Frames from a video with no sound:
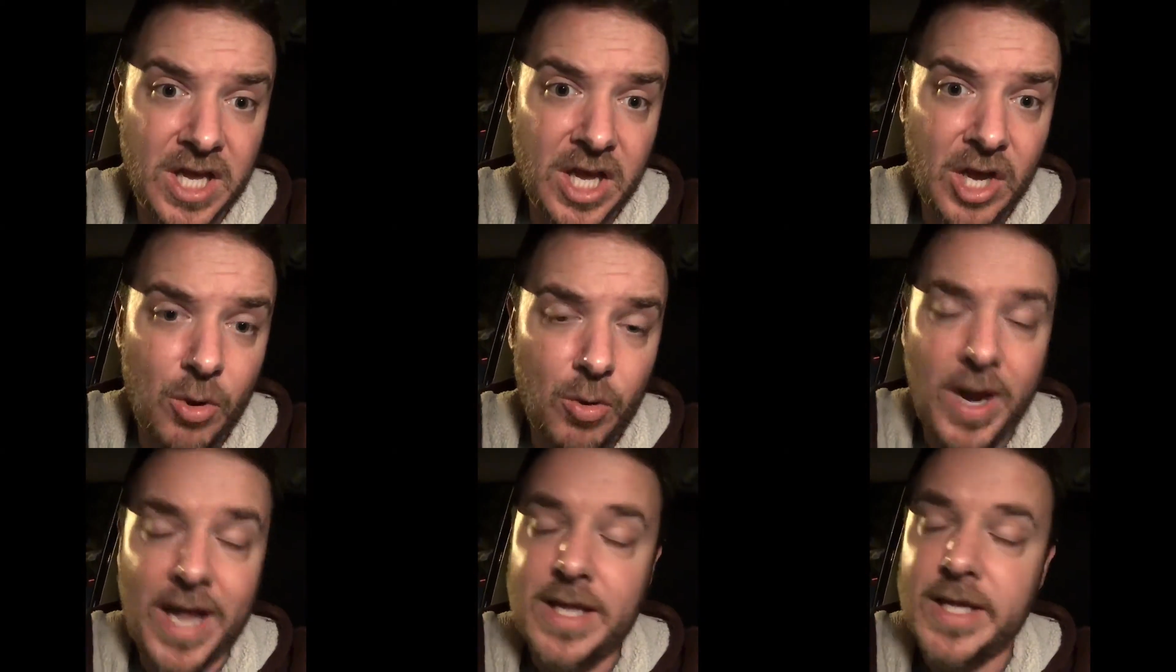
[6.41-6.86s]

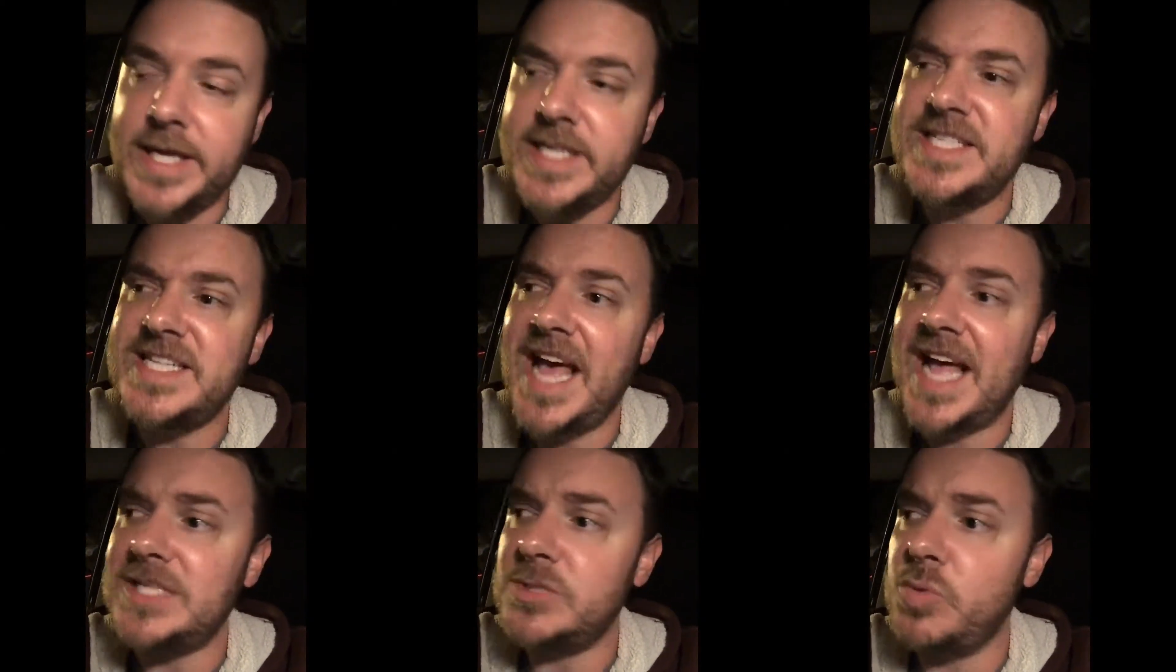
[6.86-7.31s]
Or at least
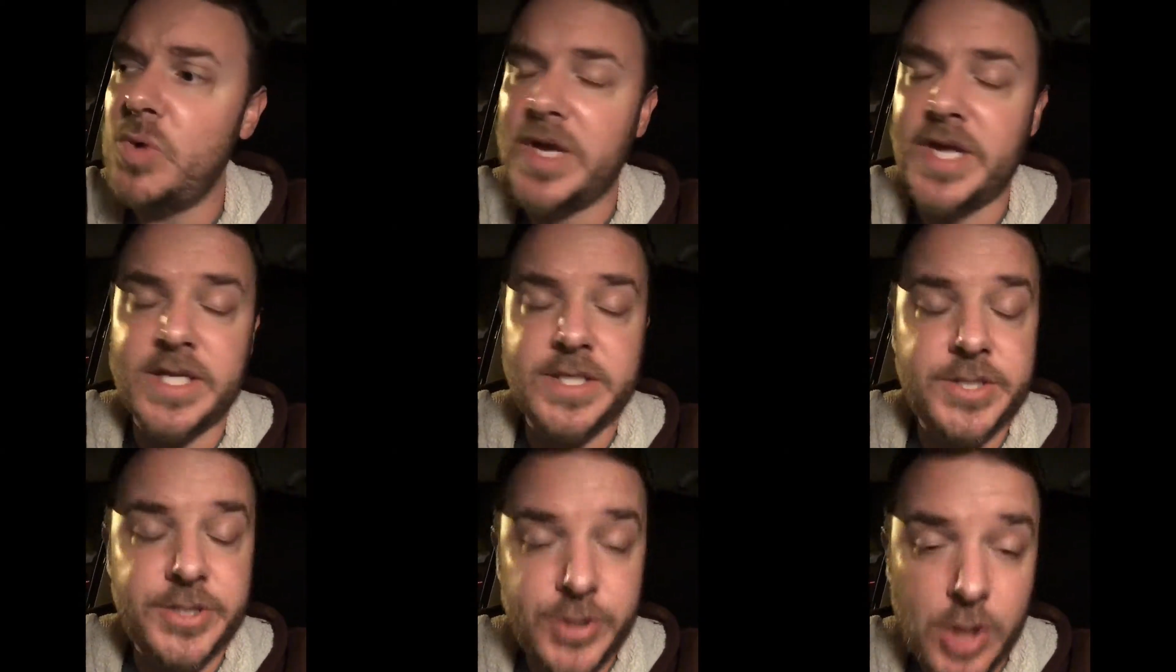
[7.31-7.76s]
that's what
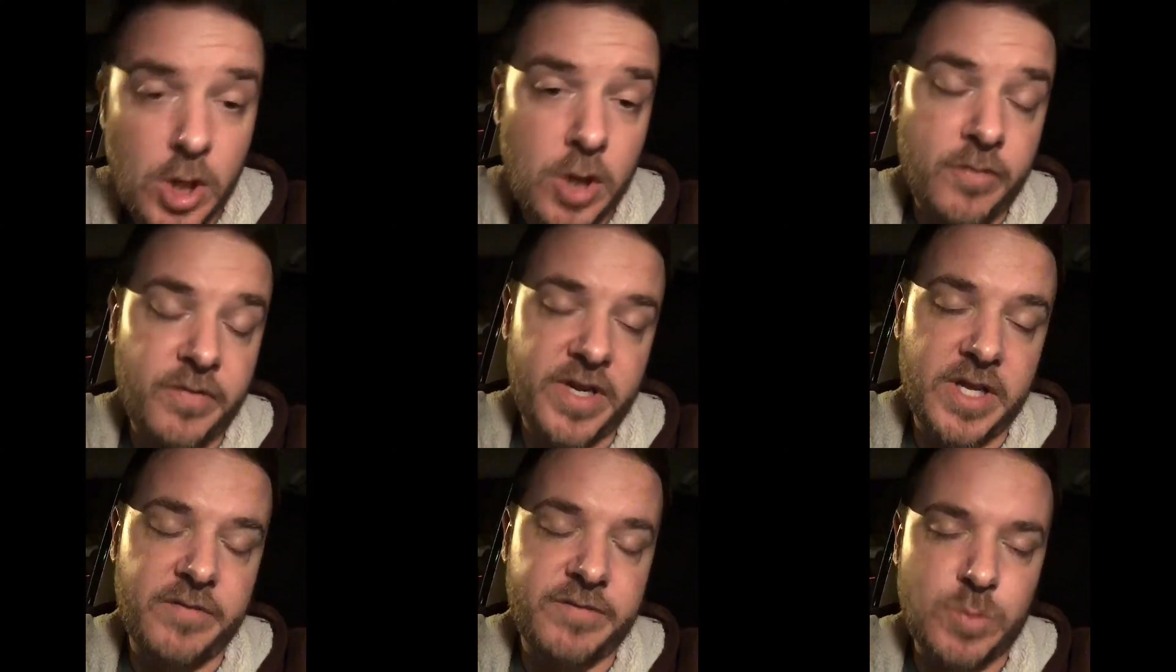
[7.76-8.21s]

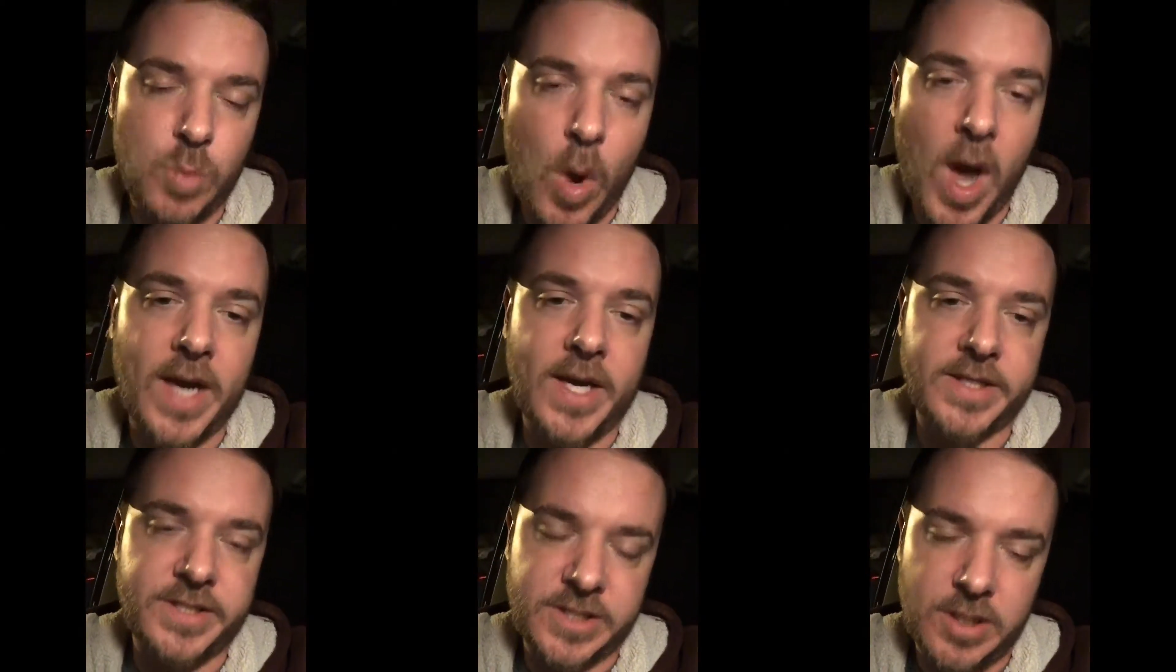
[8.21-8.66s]
conservatives
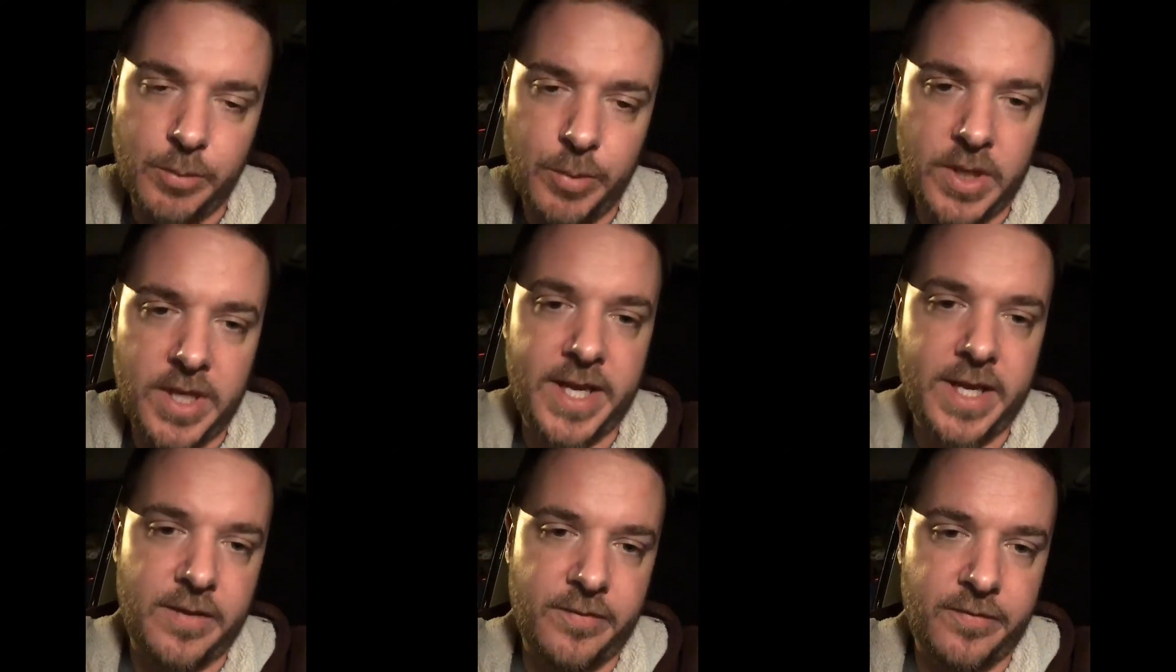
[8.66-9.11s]
want us to
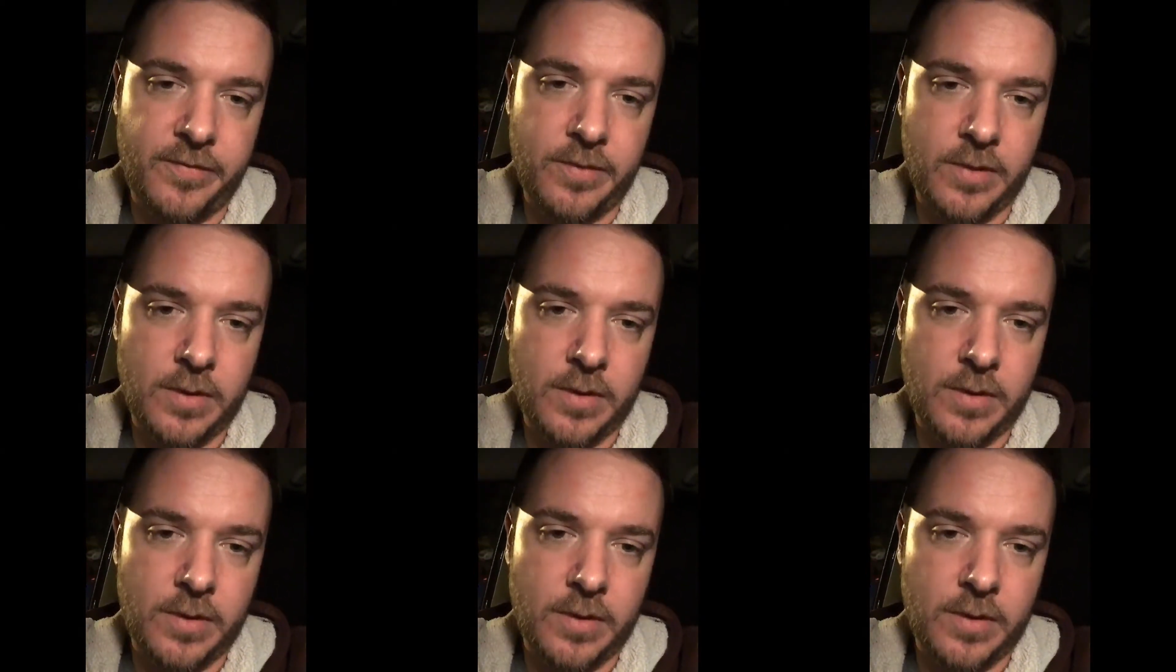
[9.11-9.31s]
believe.